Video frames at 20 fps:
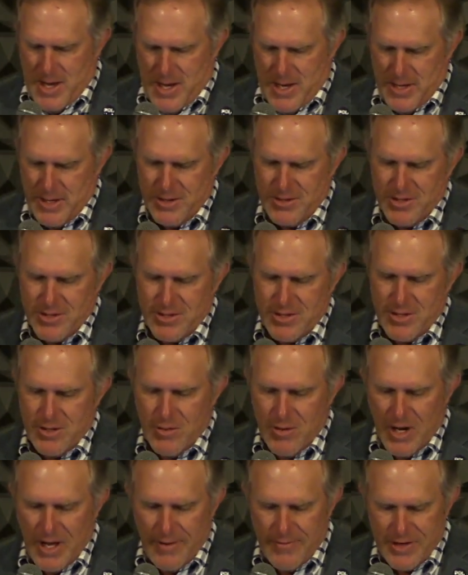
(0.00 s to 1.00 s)
This is the
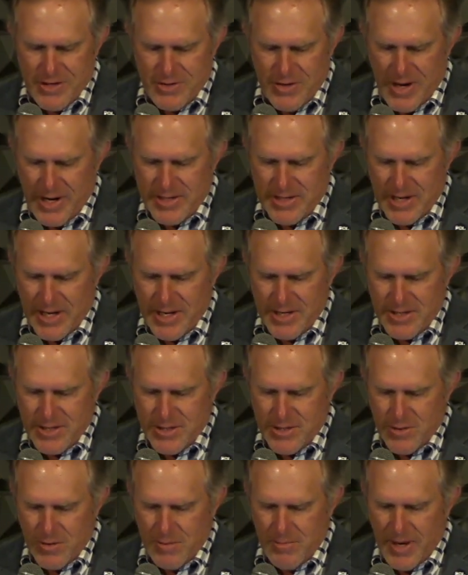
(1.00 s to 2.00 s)
New Living Translation,
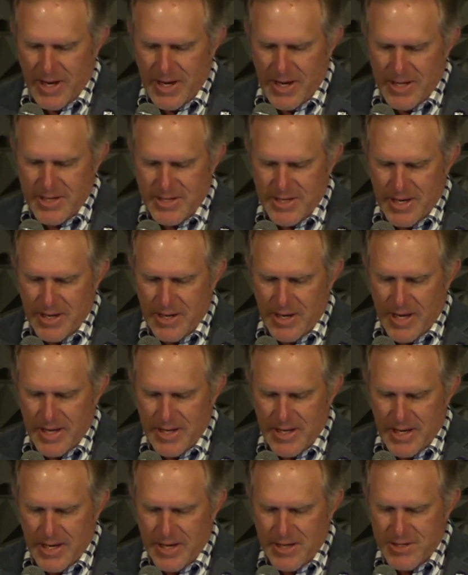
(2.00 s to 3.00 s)
so it may not sound like
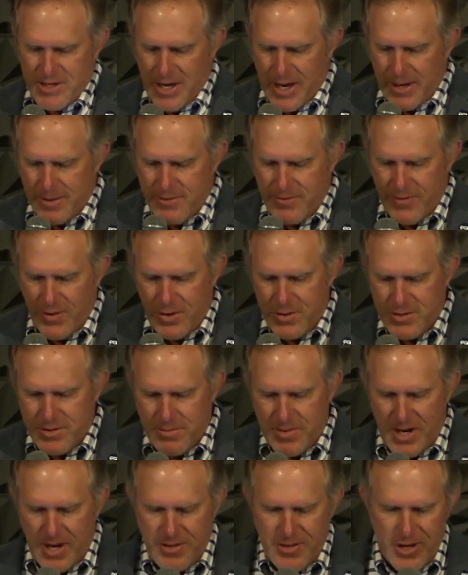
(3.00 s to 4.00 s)
King James Version,
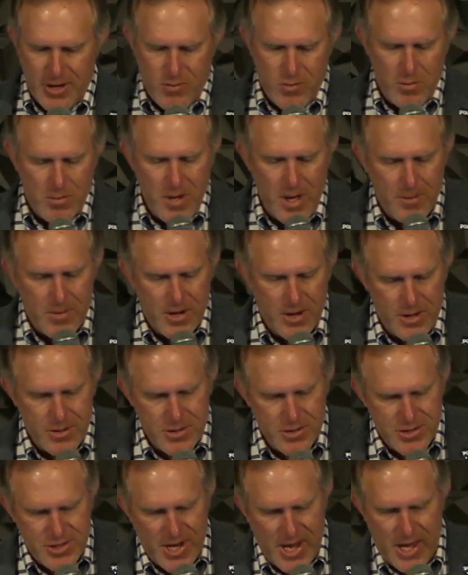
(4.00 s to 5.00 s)
but I think we'll be able to
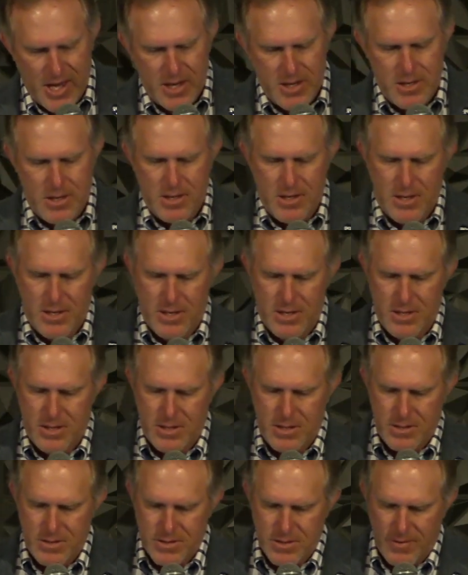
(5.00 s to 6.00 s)
understand
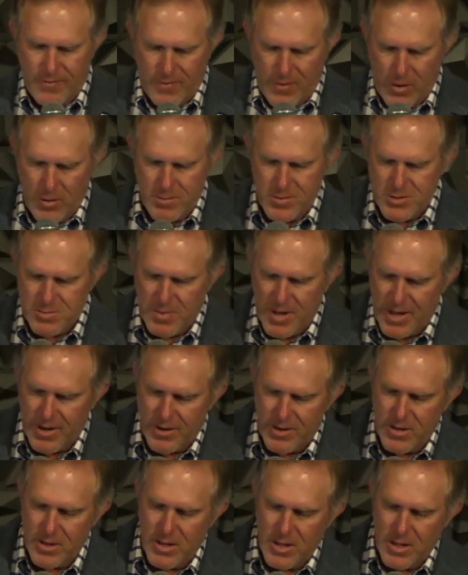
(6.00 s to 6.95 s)
the verbiage better.